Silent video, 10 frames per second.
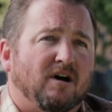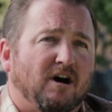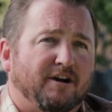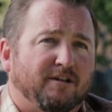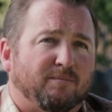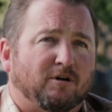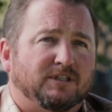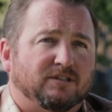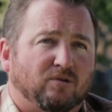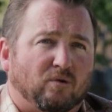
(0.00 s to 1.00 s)
onto the
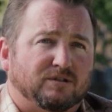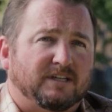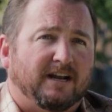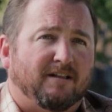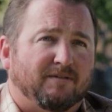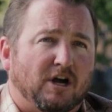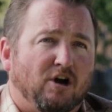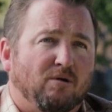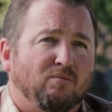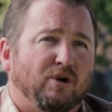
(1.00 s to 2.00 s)
purchase or sale of a
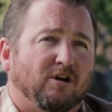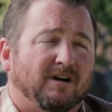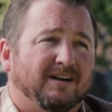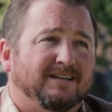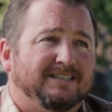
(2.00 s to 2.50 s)
home, we are